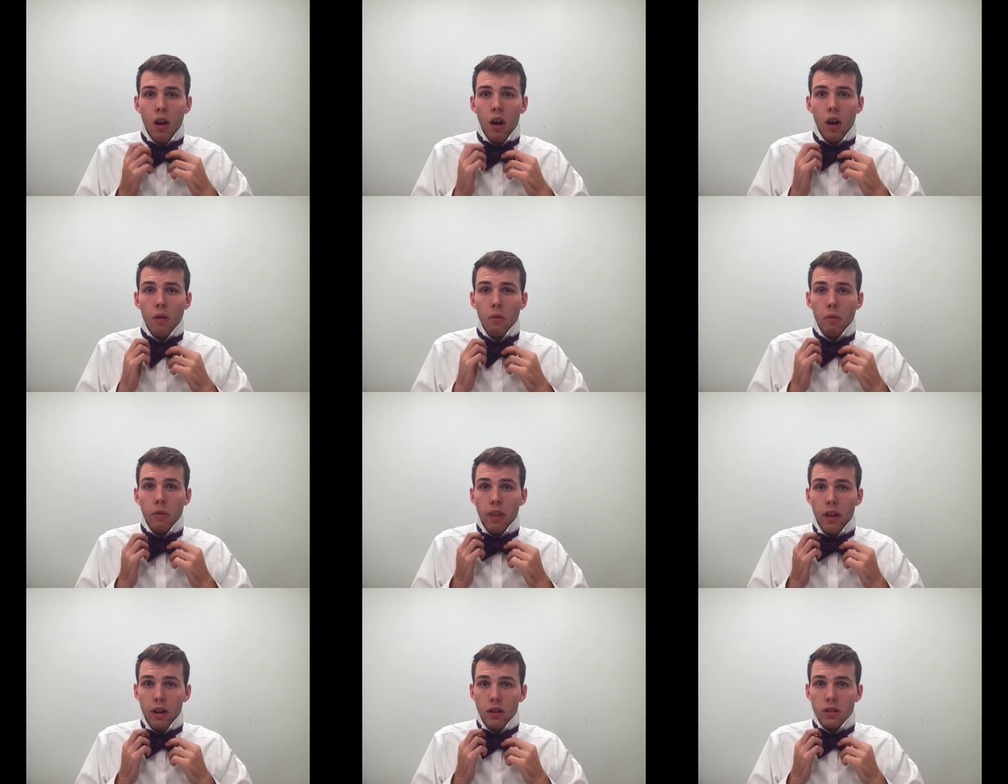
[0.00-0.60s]

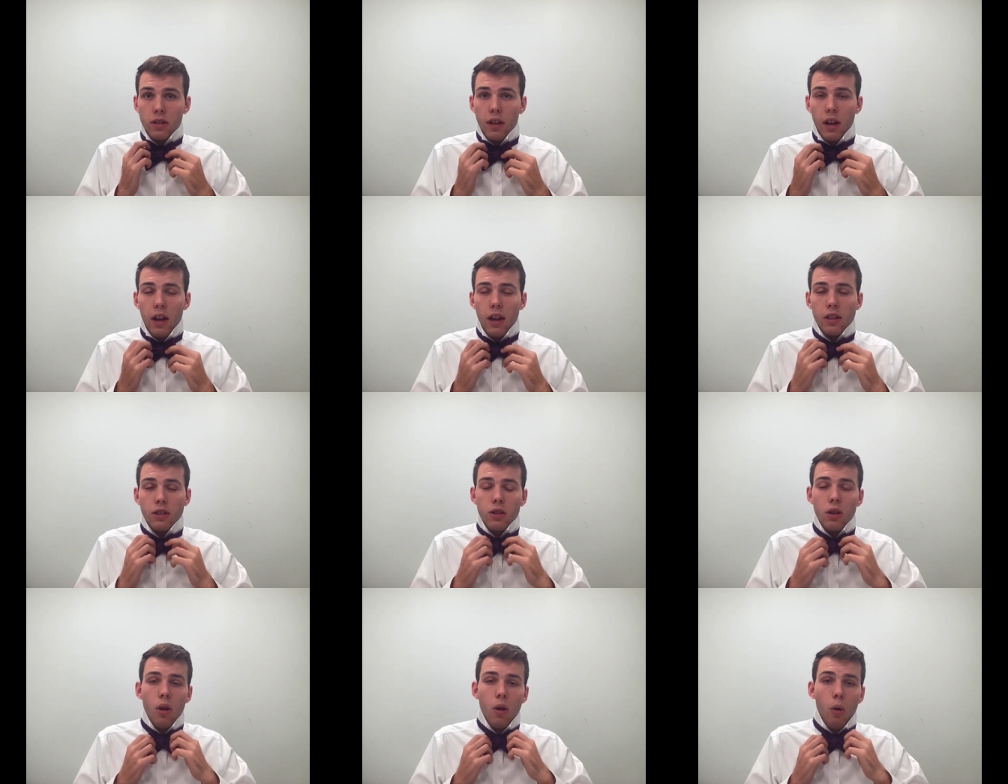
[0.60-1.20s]
on their
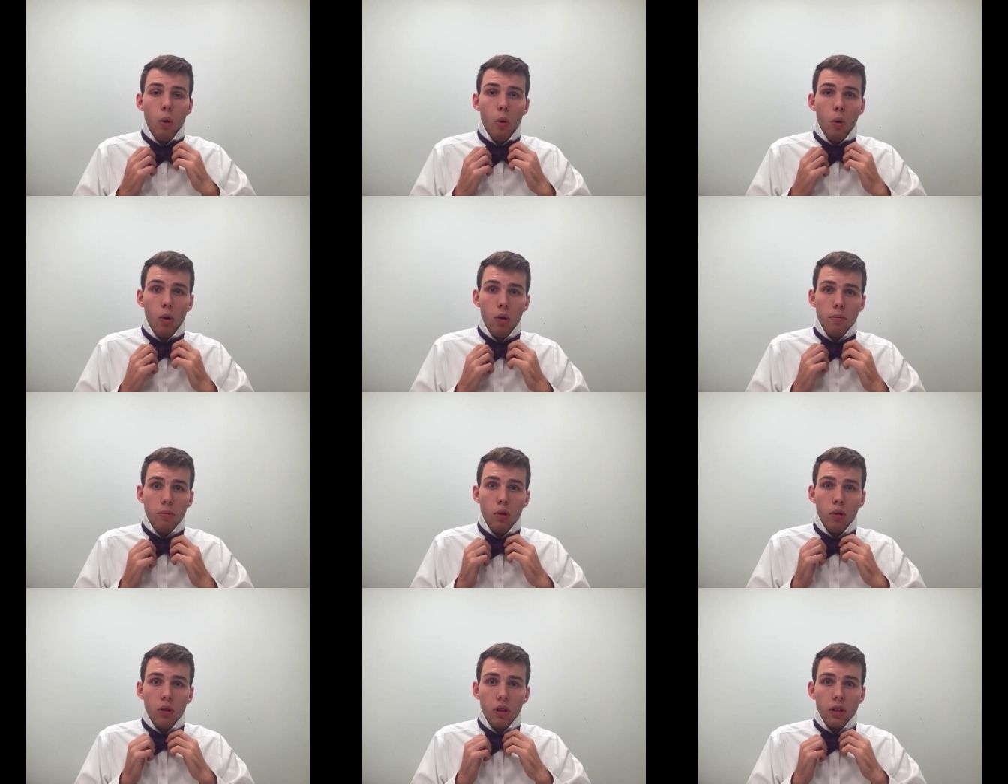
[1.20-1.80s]
sides or
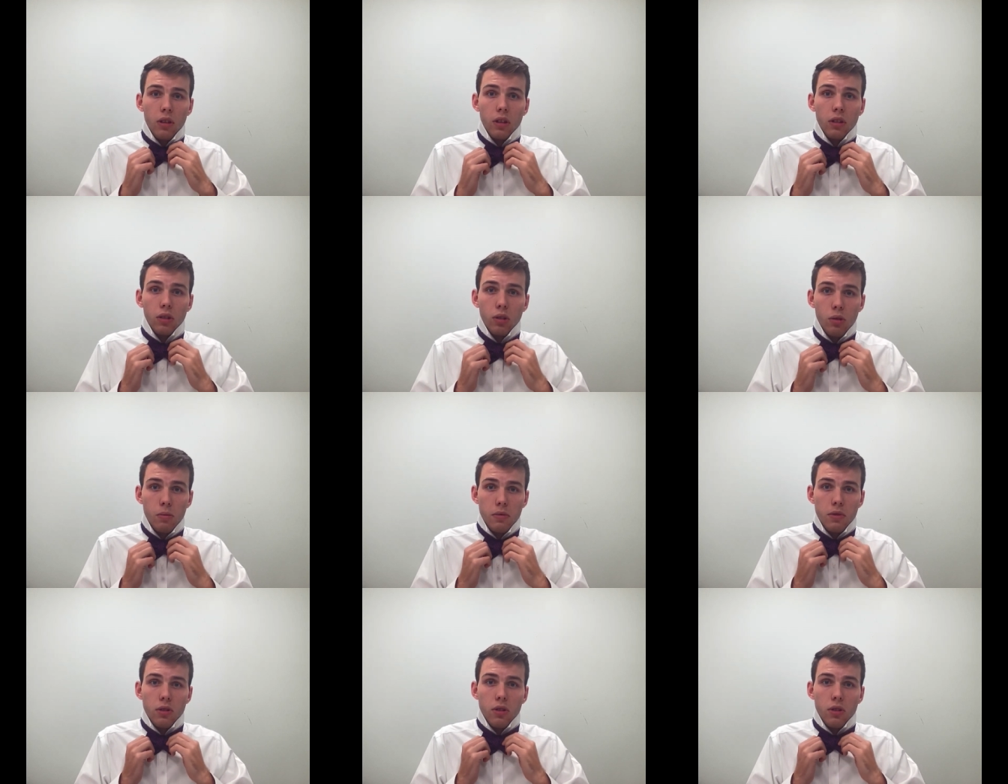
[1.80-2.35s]
pulling the loop